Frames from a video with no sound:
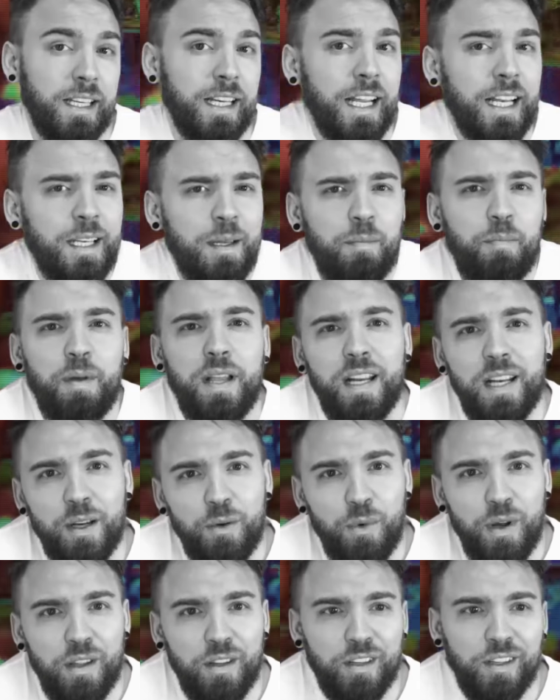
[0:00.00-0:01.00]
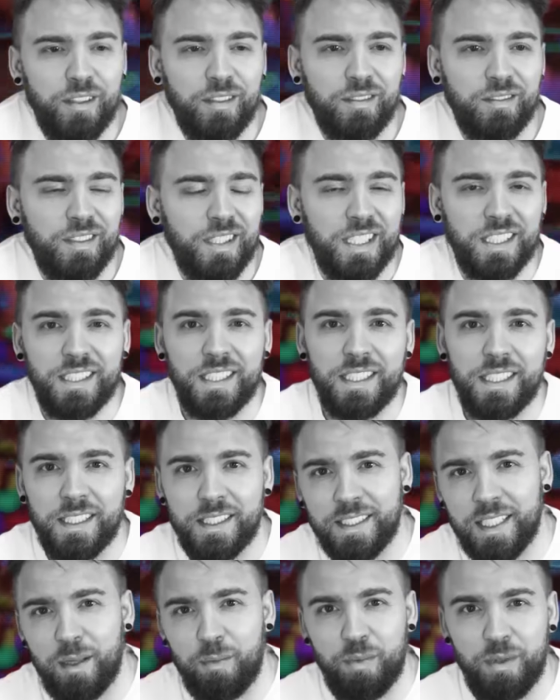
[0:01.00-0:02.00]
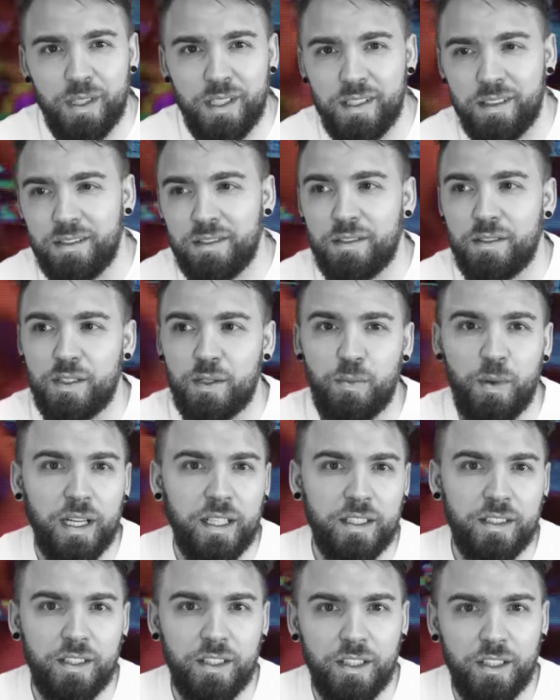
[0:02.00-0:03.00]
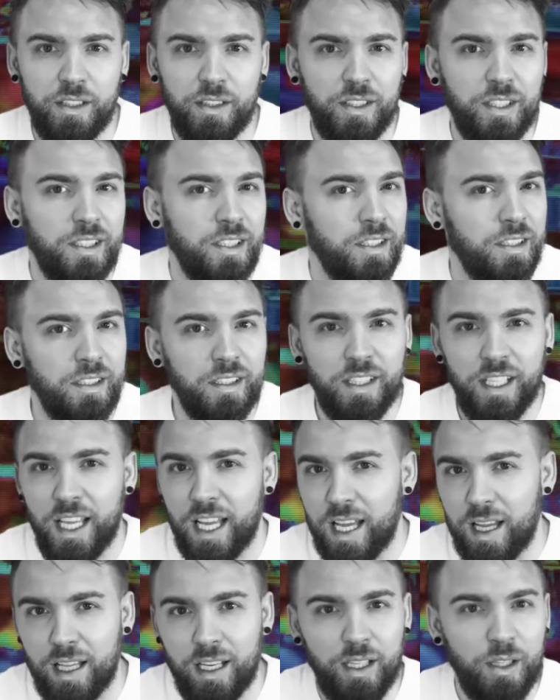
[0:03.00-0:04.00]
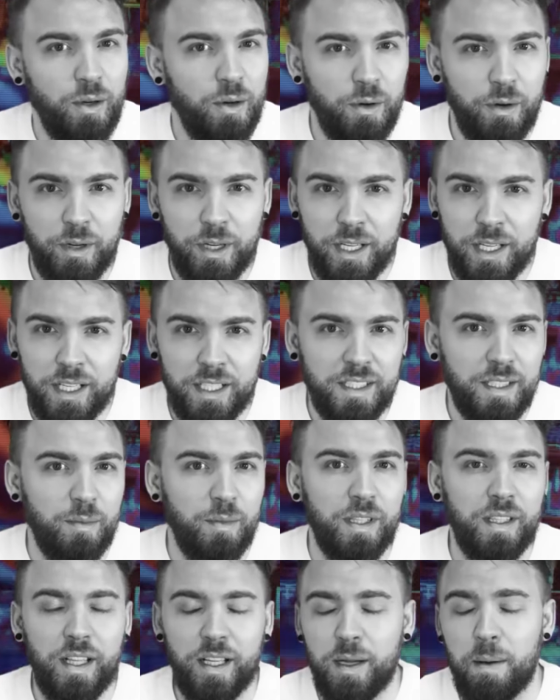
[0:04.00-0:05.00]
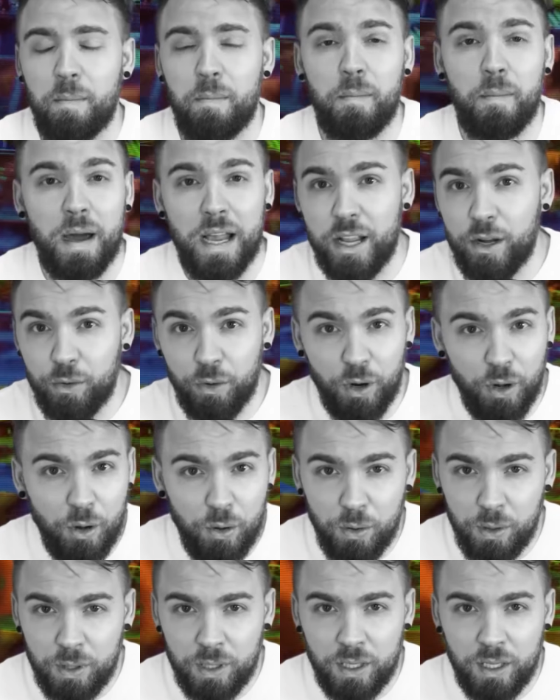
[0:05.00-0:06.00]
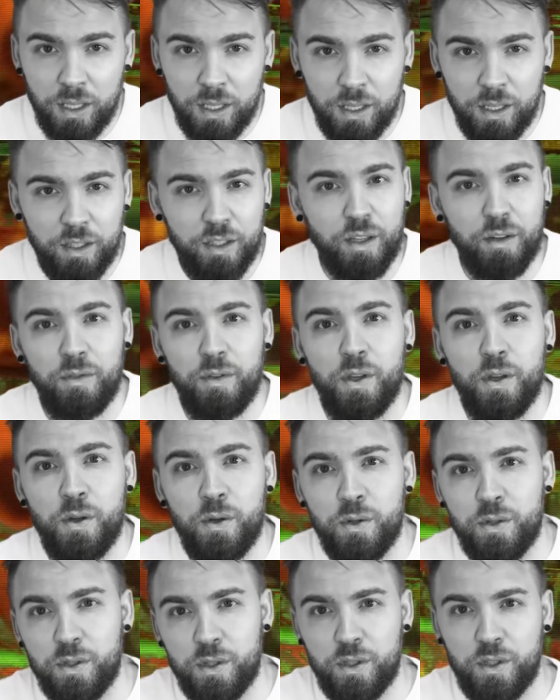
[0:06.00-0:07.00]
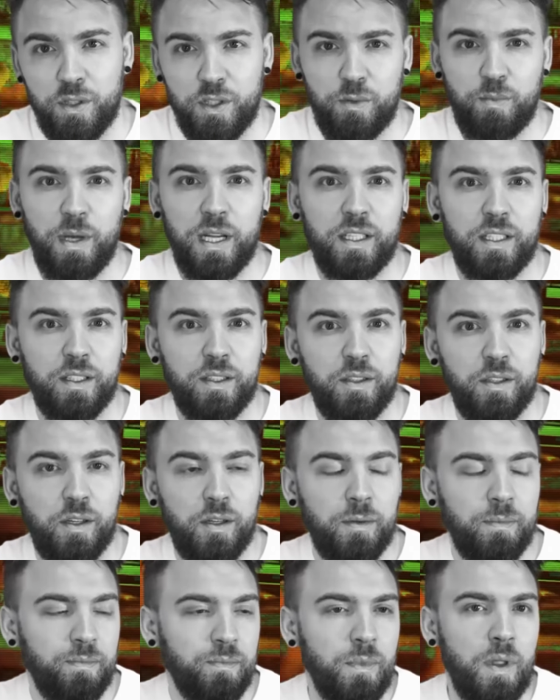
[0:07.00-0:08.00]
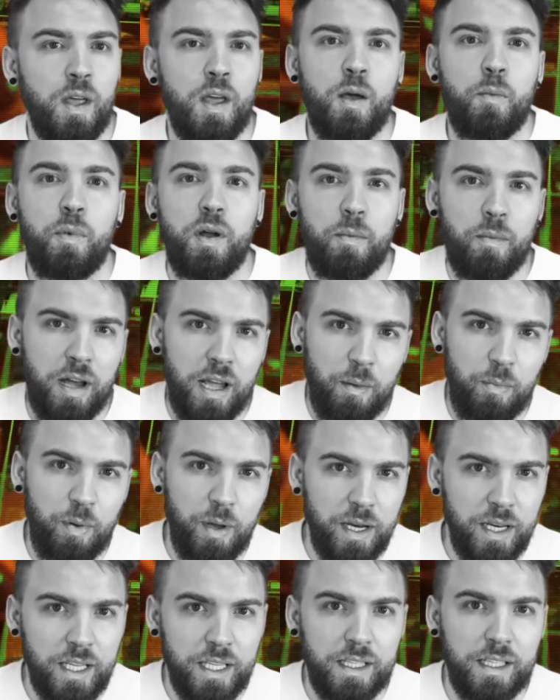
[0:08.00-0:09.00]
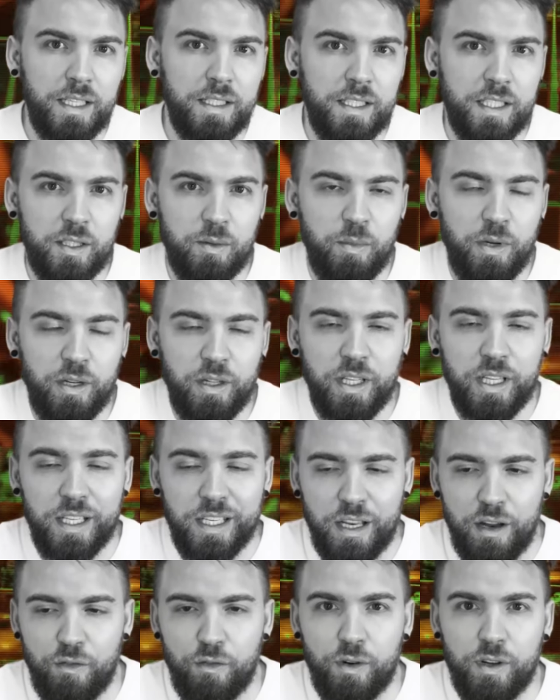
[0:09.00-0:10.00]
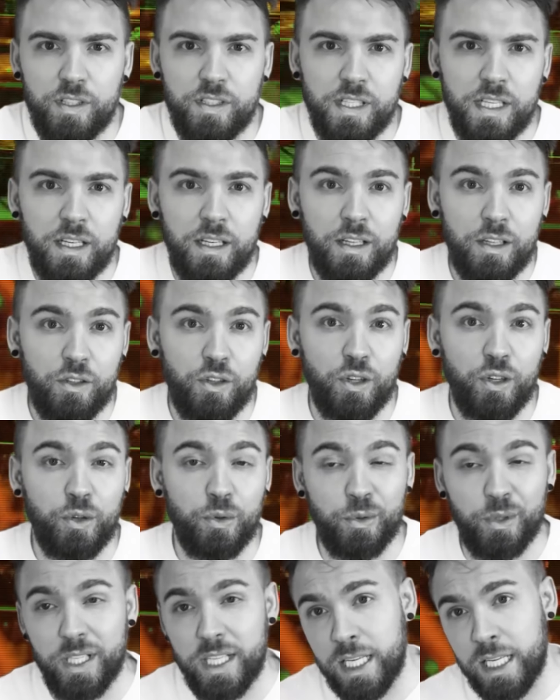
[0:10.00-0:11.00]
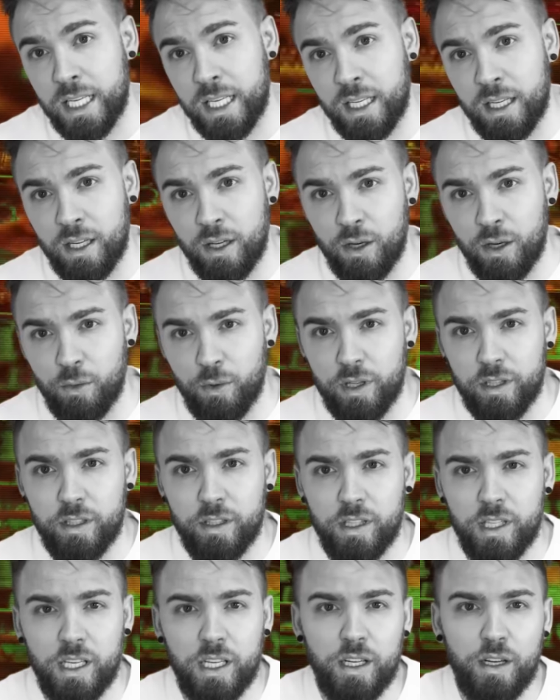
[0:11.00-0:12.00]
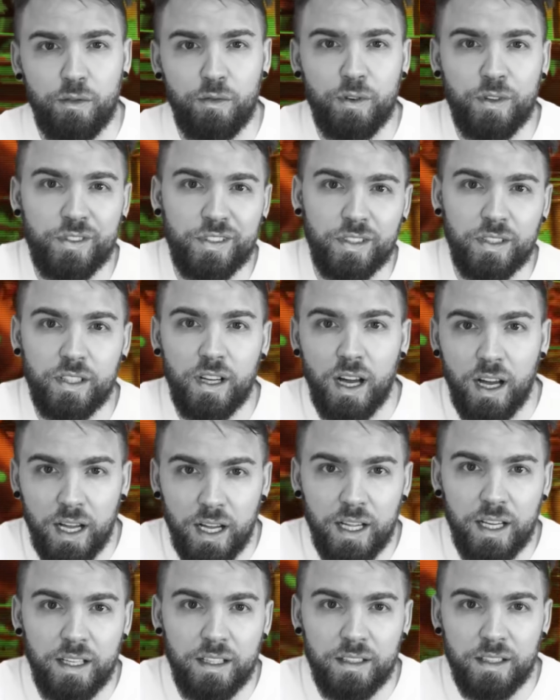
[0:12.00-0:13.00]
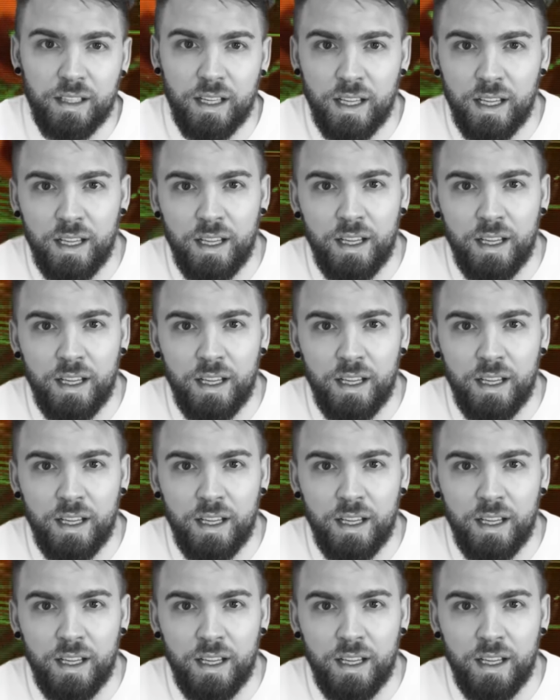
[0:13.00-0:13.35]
and I debated whether, is this a separate spectacle category, something like a micro diffuse spectacle? But in my opinion, this is merely a difference in degree rather than a difference in kind.